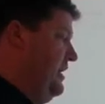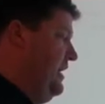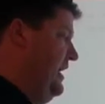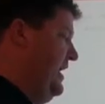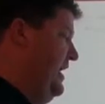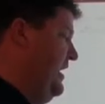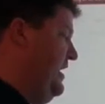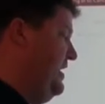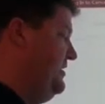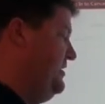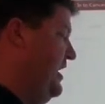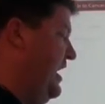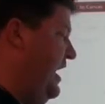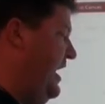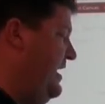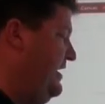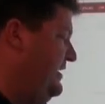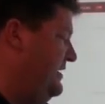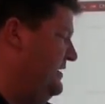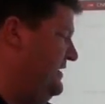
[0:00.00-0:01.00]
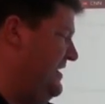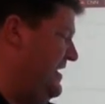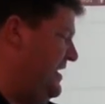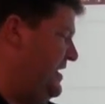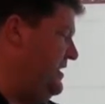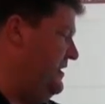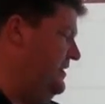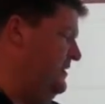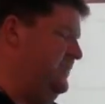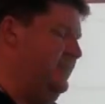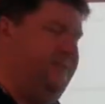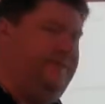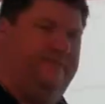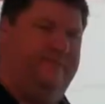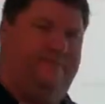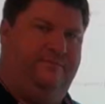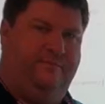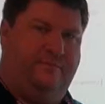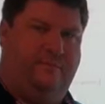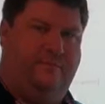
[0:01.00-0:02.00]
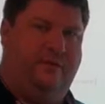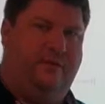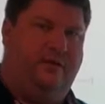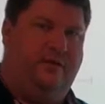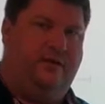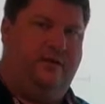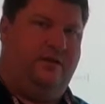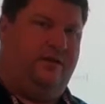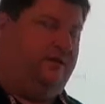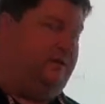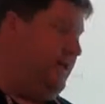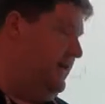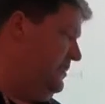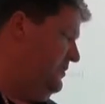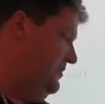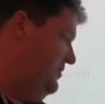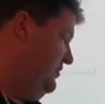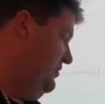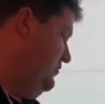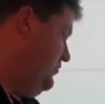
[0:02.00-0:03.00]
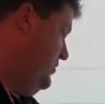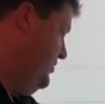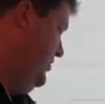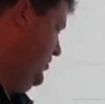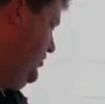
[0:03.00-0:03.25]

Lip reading: and I can edit it. Now this is where